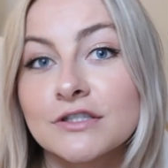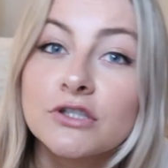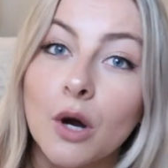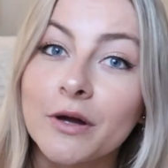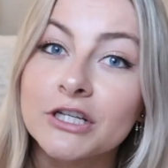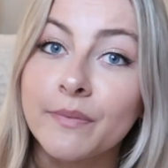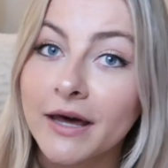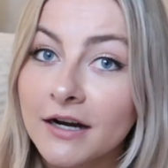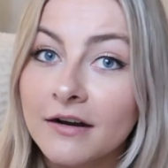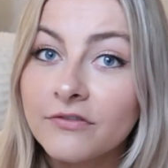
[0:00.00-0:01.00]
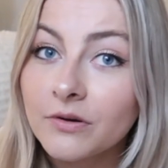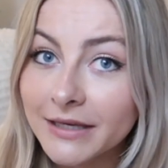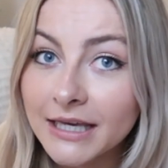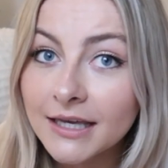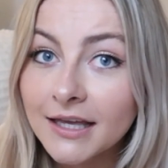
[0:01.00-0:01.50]
so much better for
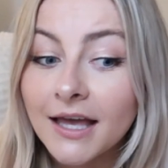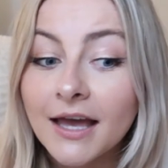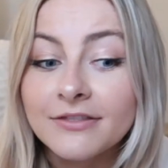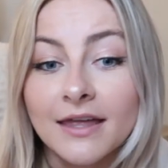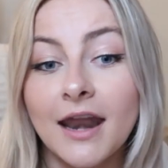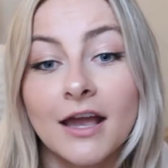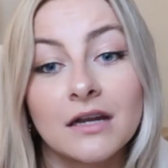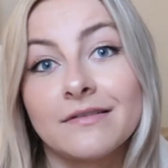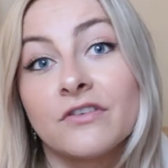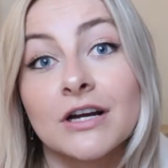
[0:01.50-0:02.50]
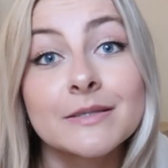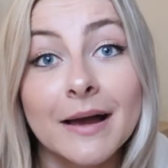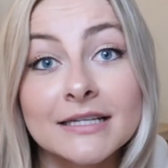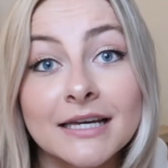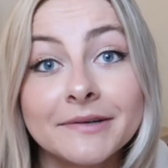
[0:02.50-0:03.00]
me than I could have ever
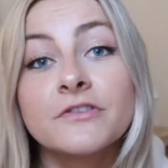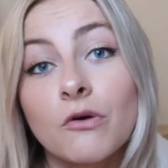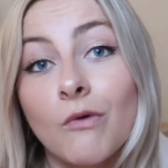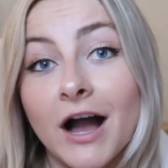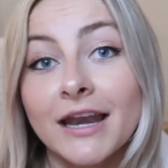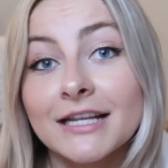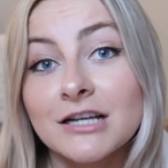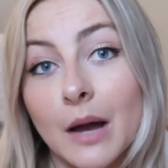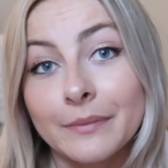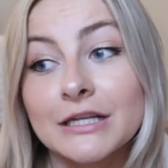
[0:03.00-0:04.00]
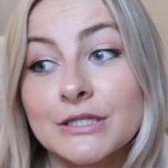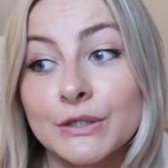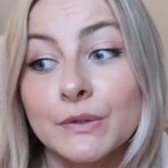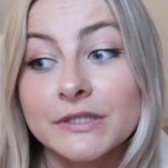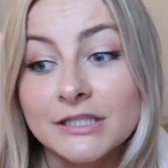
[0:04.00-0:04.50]
expected. For one, it taught me
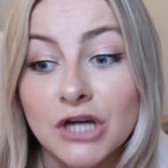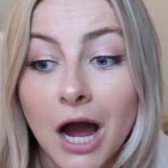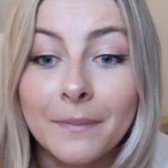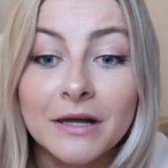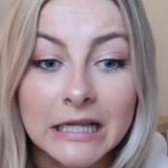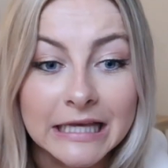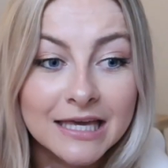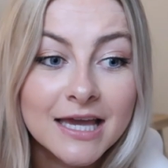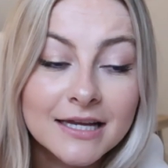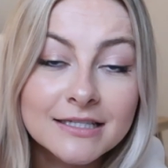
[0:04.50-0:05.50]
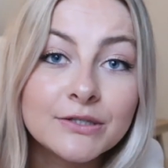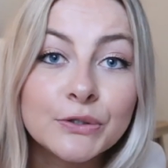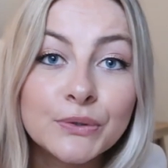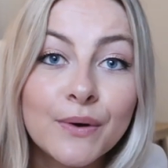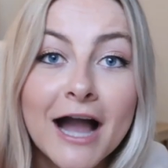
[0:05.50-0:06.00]
to stop clinging
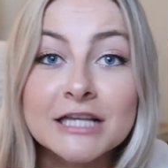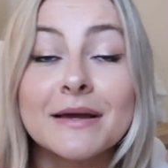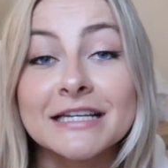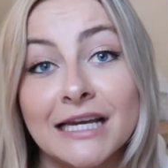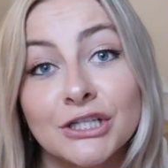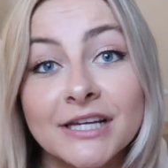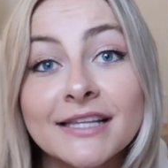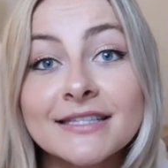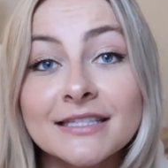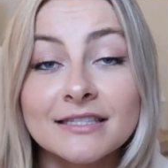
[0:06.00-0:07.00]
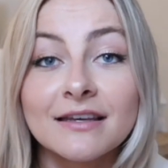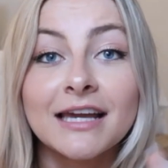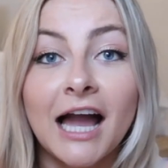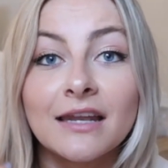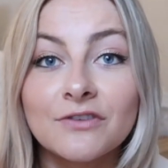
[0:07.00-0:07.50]
to expectations and to like
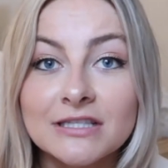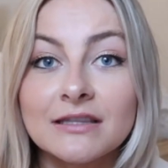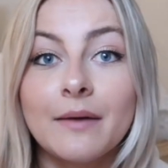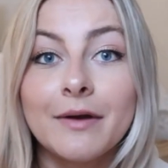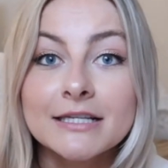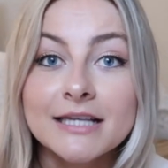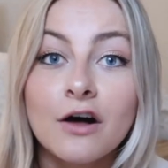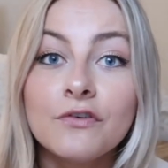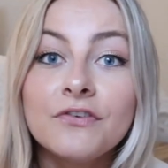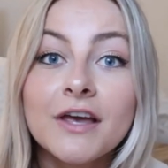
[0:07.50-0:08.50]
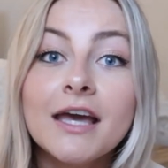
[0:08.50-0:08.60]
kind of just let myself